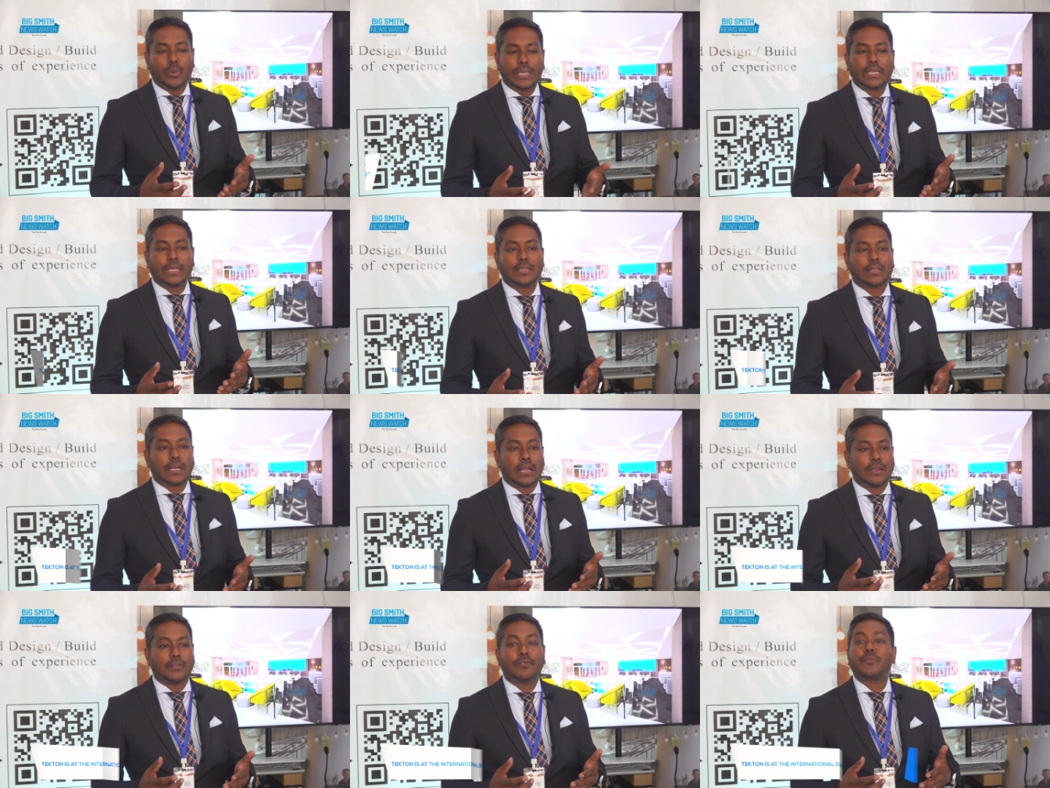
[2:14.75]
We can
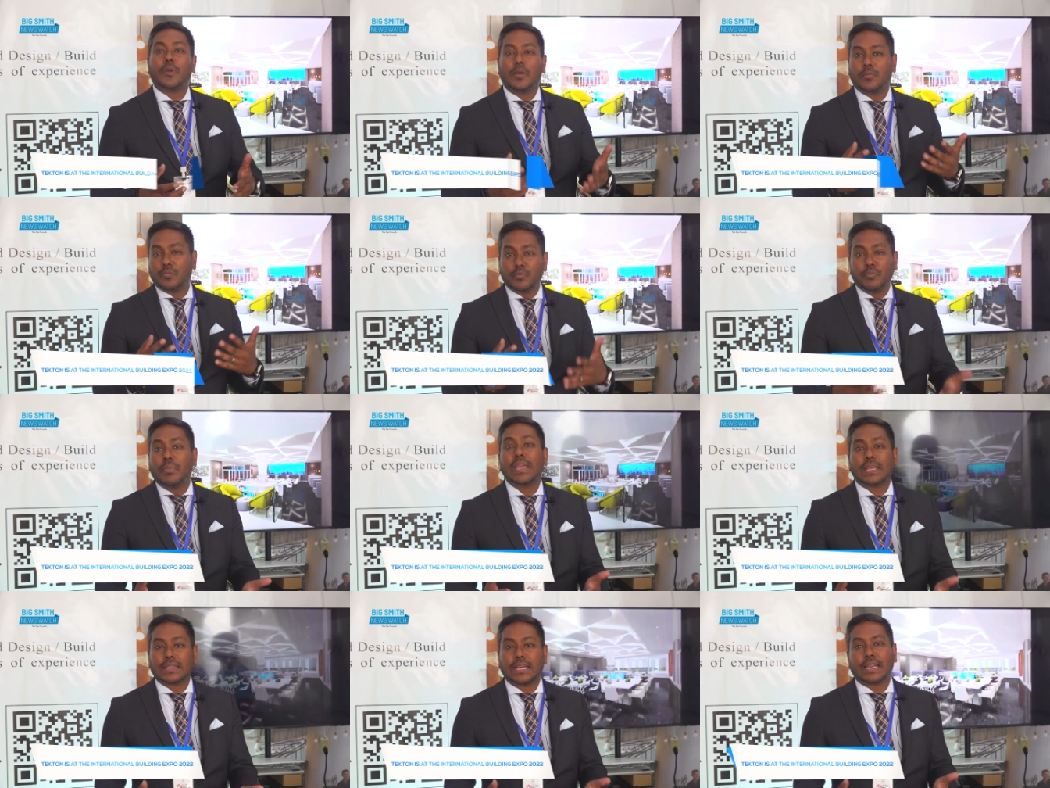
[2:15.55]
kind of
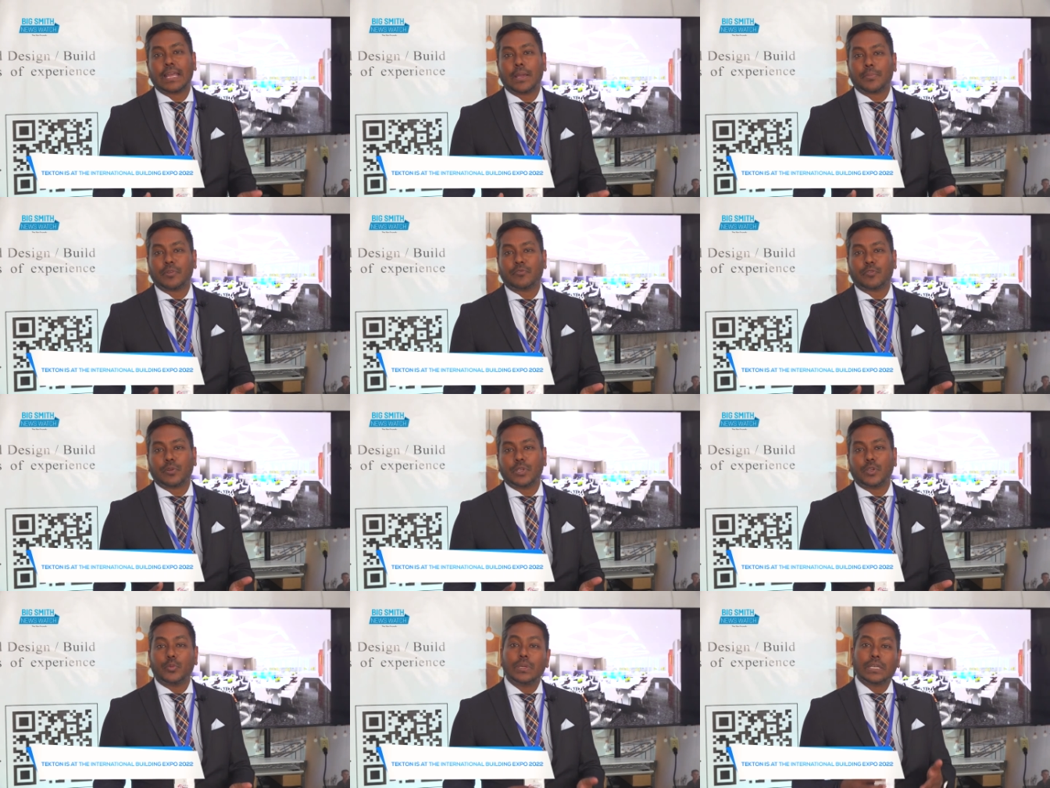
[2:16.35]
make that happen for
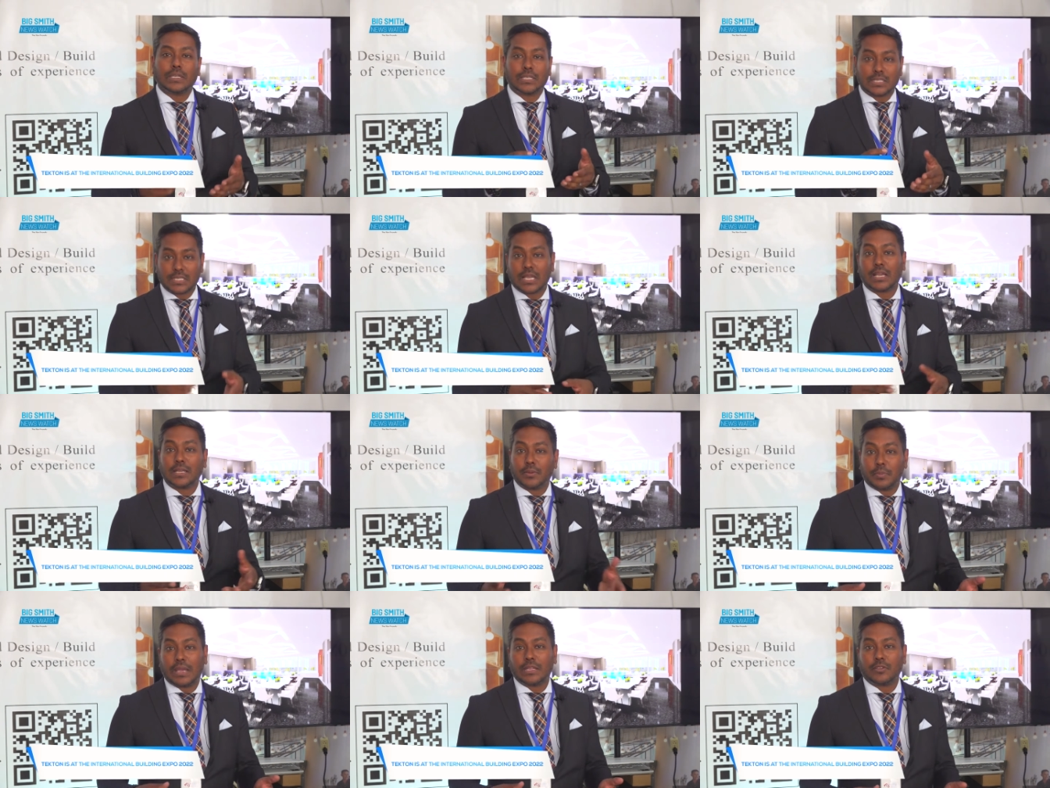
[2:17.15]
you. We can design
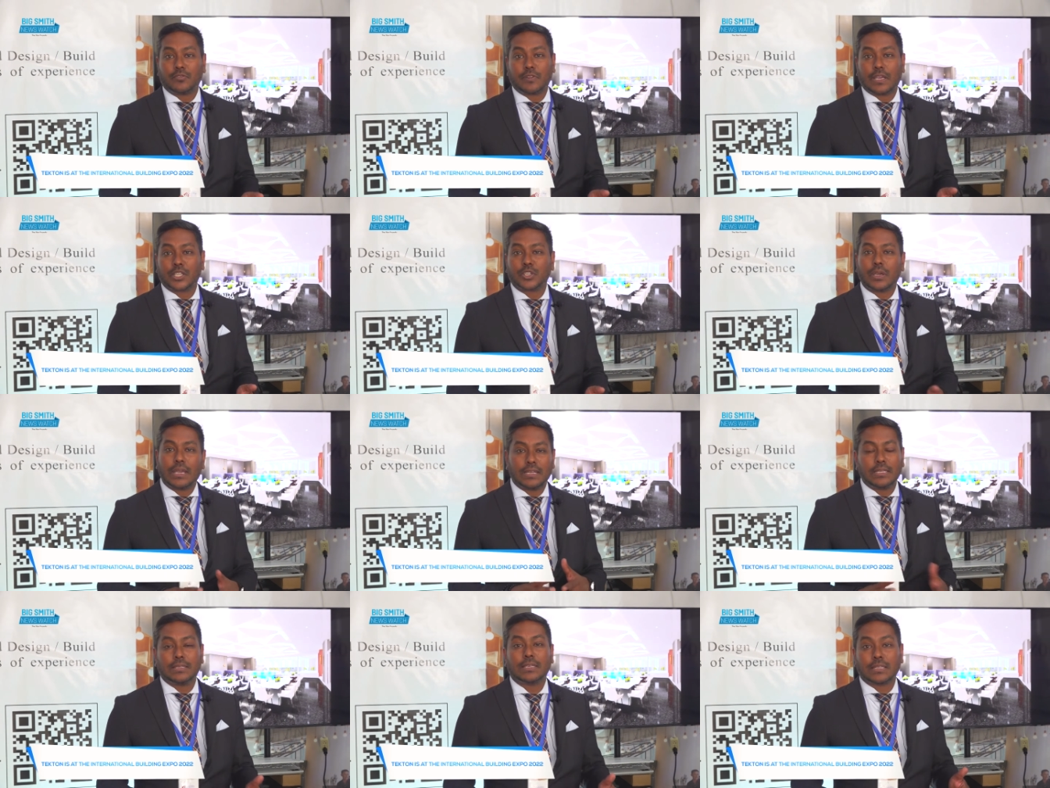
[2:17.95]
and manufacture
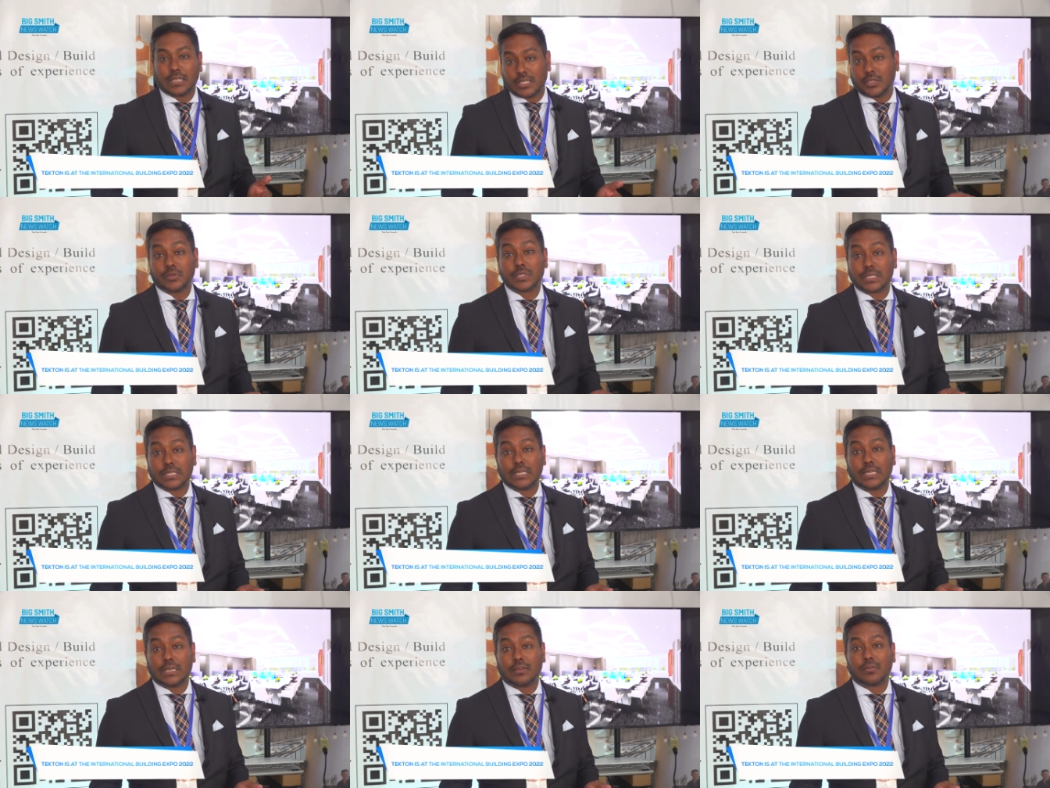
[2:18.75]
anything that you
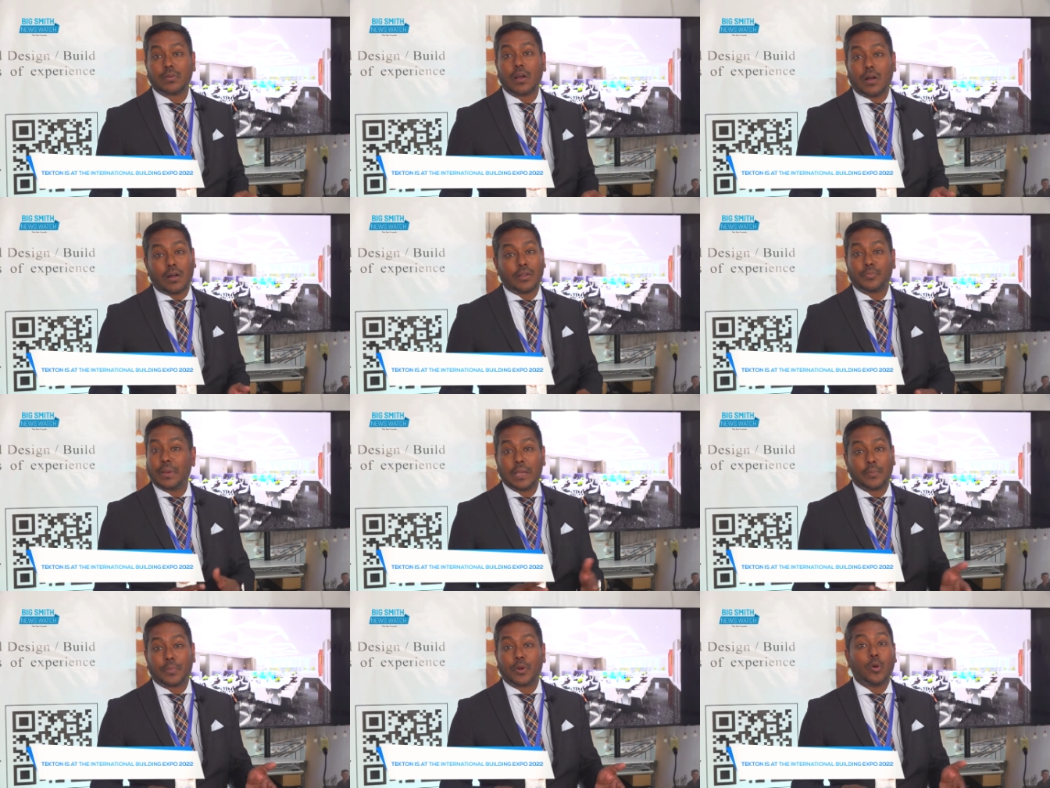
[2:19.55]
see on
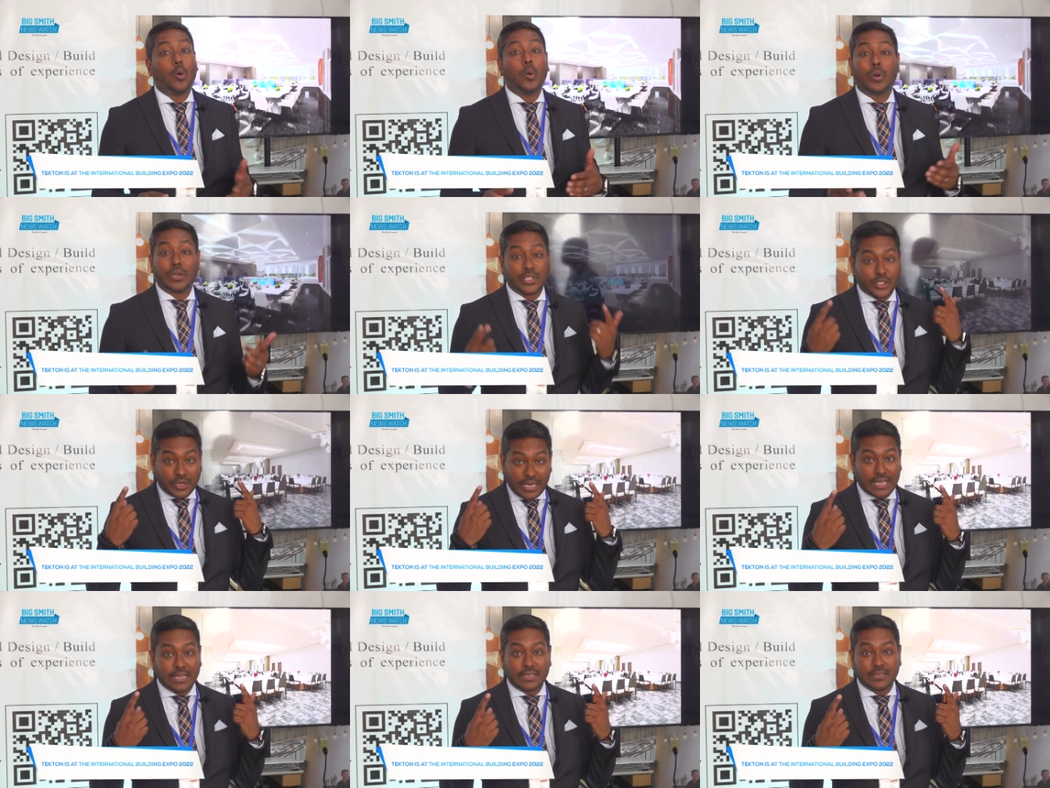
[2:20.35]
paper or in your
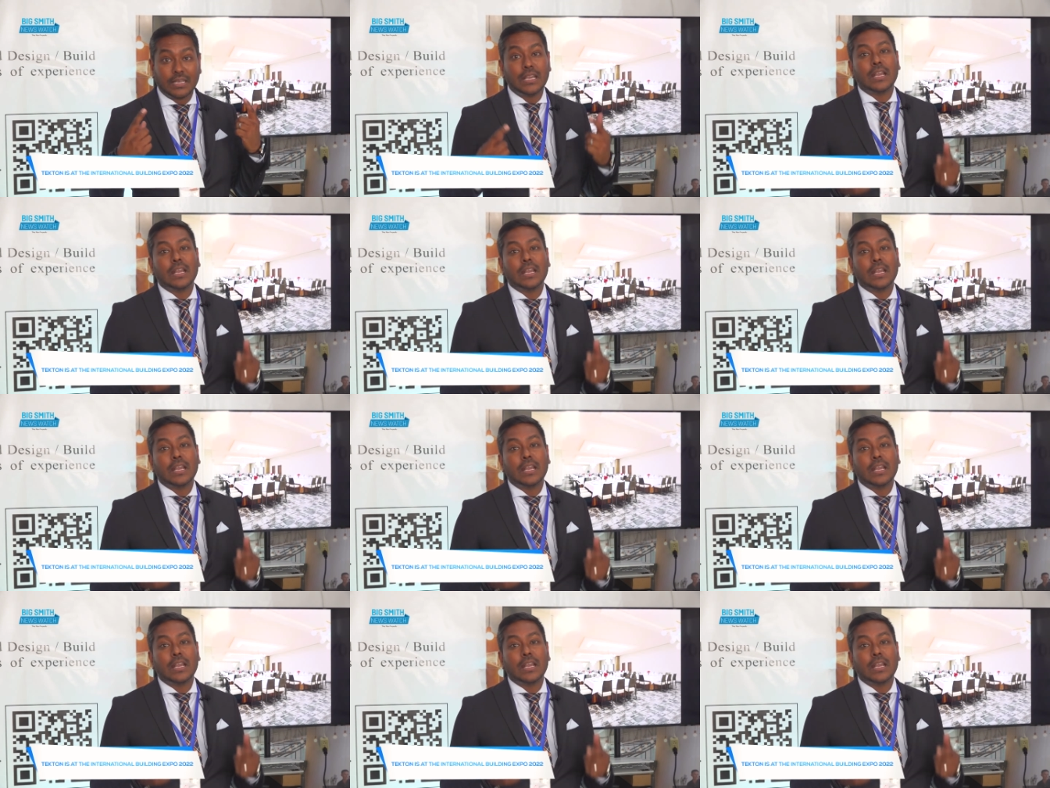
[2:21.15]
head.